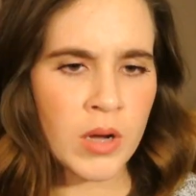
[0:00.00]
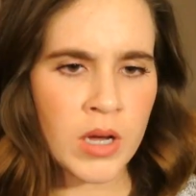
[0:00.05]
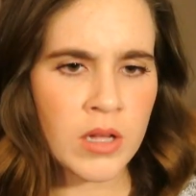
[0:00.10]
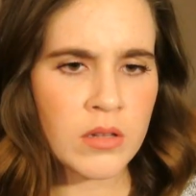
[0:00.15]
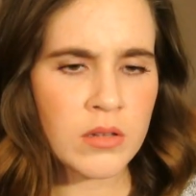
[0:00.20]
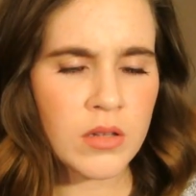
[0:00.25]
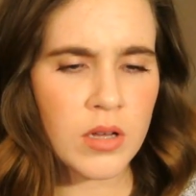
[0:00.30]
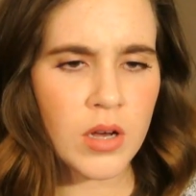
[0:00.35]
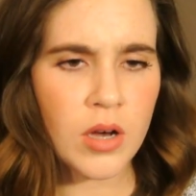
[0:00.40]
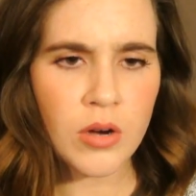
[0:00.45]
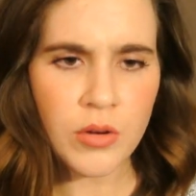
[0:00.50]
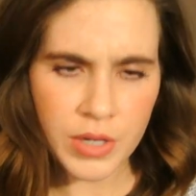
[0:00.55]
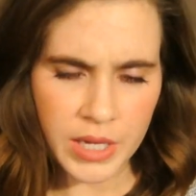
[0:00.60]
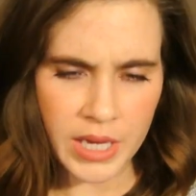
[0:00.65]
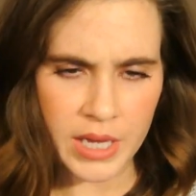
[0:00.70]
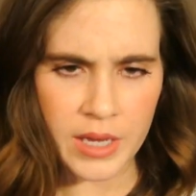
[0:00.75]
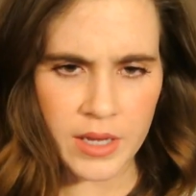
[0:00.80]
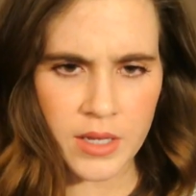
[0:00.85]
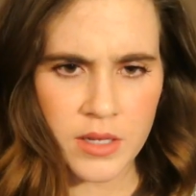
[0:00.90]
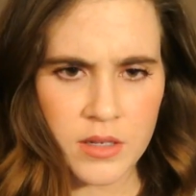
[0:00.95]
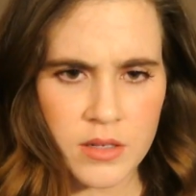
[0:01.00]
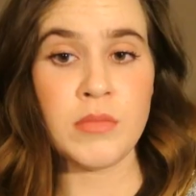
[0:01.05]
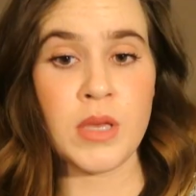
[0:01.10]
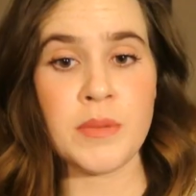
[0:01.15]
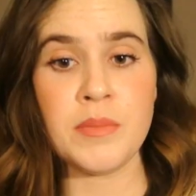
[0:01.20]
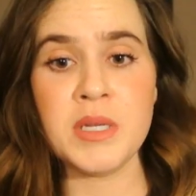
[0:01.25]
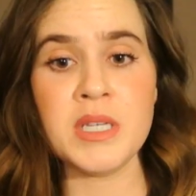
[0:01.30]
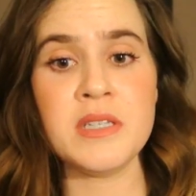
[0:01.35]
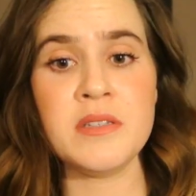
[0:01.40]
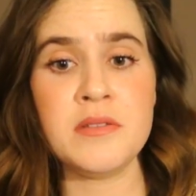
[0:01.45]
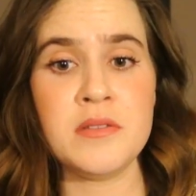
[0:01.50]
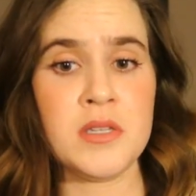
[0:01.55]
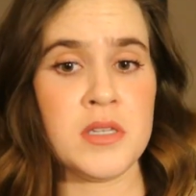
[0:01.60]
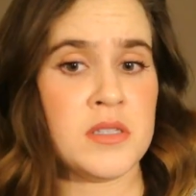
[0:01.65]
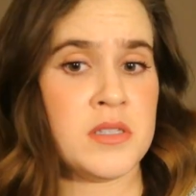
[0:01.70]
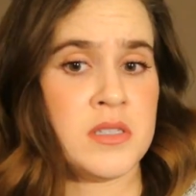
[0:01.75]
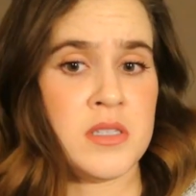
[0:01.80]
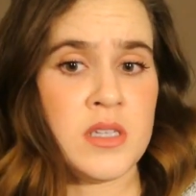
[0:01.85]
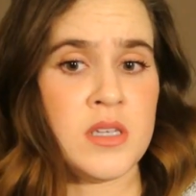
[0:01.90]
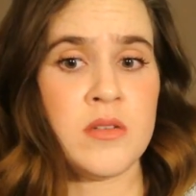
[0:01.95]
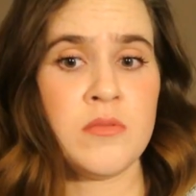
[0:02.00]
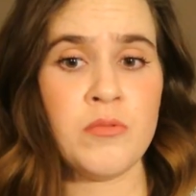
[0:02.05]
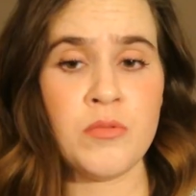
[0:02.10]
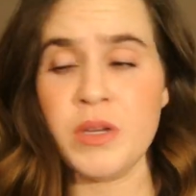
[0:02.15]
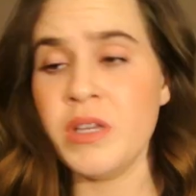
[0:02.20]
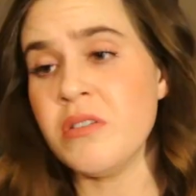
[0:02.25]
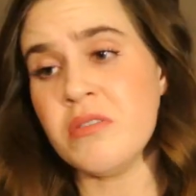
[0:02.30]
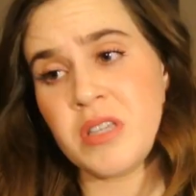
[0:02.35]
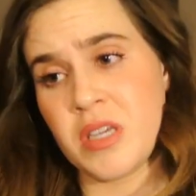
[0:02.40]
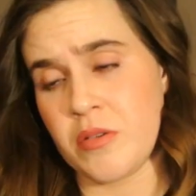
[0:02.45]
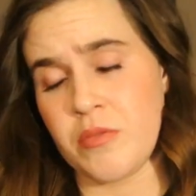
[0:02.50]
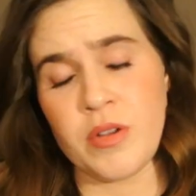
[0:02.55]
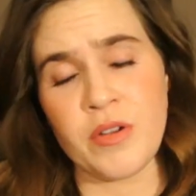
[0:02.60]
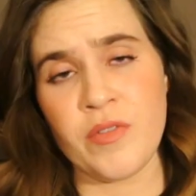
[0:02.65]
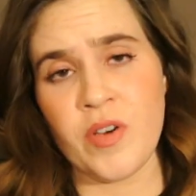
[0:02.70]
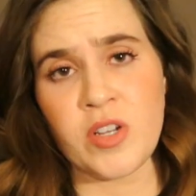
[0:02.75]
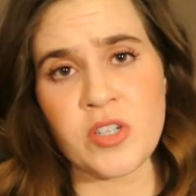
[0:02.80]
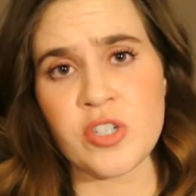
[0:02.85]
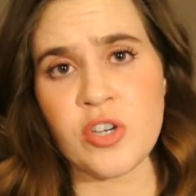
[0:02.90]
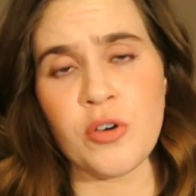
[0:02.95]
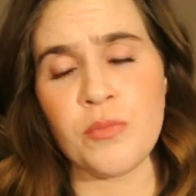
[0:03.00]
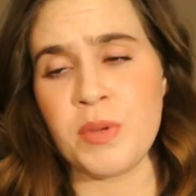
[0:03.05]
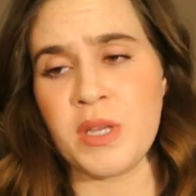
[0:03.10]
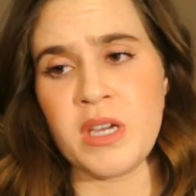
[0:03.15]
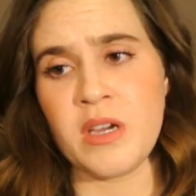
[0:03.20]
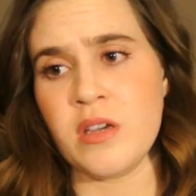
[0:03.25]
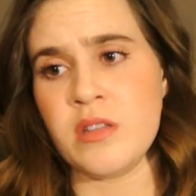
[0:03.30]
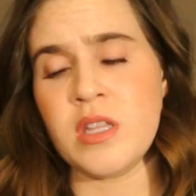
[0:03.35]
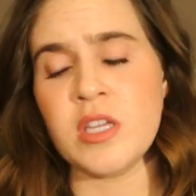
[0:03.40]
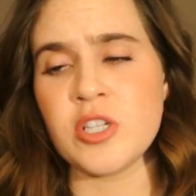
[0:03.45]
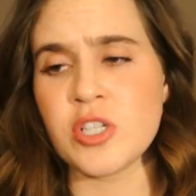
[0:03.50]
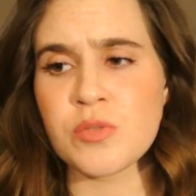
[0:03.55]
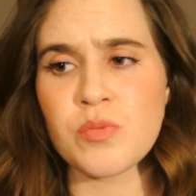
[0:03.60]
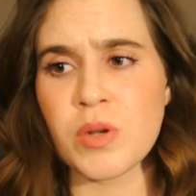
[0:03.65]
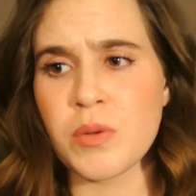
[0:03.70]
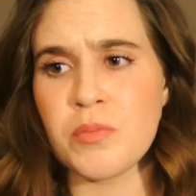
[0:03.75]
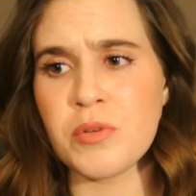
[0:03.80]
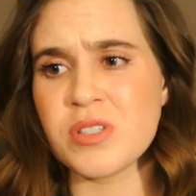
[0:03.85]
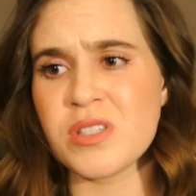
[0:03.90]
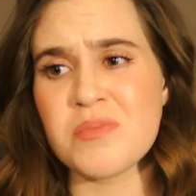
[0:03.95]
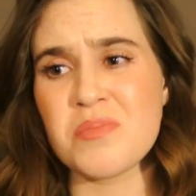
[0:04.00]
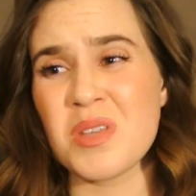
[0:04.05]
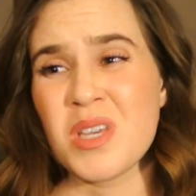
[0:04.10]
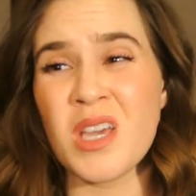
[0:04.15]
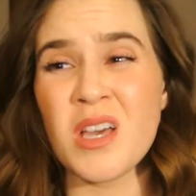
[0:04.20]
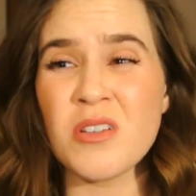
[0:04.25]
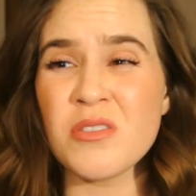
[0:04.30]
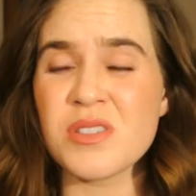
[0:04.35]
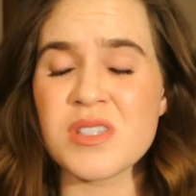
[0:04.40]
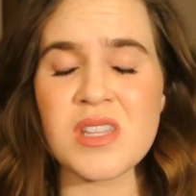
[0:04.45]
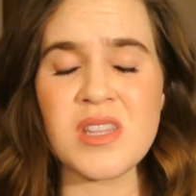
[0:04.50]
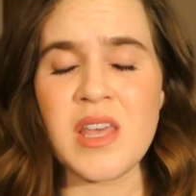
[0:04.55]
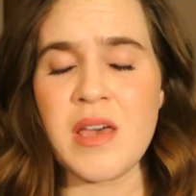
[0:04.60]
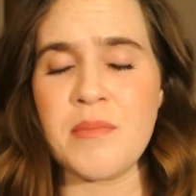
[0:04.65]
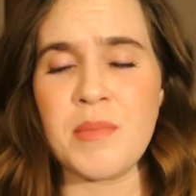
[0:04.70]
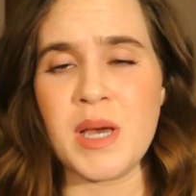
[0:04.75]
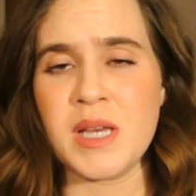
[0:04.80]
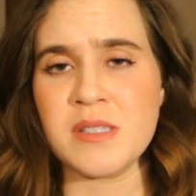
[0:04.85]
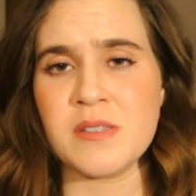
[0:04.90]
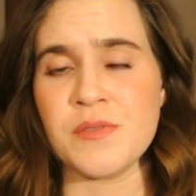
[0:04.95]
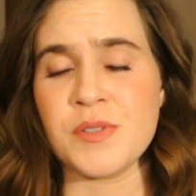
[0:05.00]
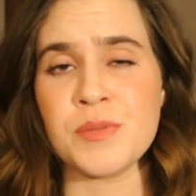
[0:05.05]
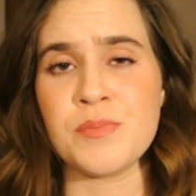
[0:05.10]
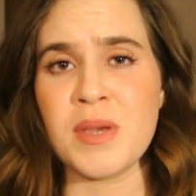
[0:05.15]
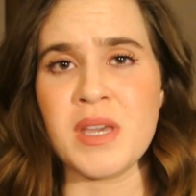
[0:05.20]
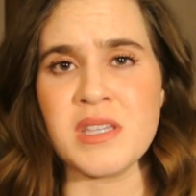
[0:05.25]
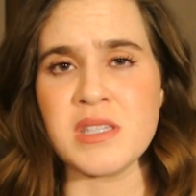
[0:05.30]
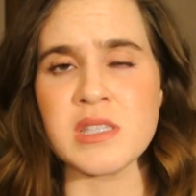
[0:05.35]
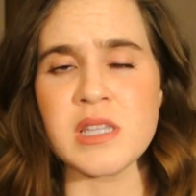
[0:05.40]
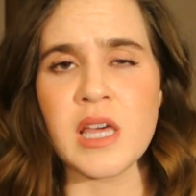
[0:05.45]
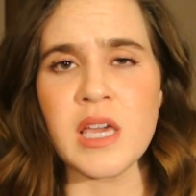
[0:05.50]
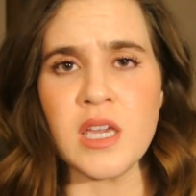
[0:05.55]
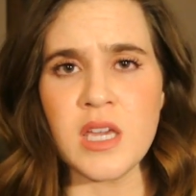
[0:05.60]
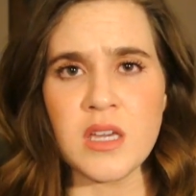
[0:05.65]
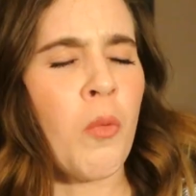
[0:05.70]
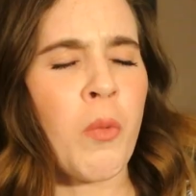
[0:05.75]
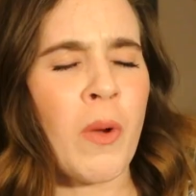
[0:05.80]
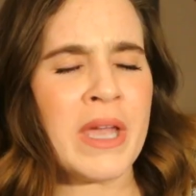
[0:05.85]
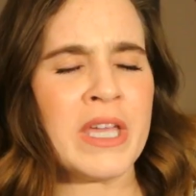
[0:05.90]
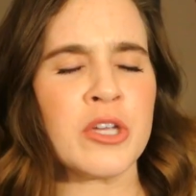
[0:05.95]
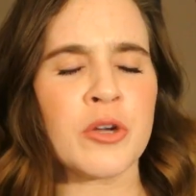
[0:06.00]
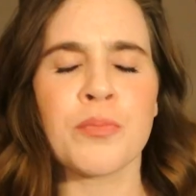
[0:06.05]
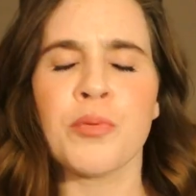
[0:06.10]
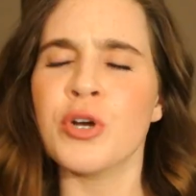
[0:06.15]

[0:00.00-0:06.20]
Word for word: well, okay, maybe Disney will get rid of Autopia and they just want to put something else in that massive space. Like, wait, you're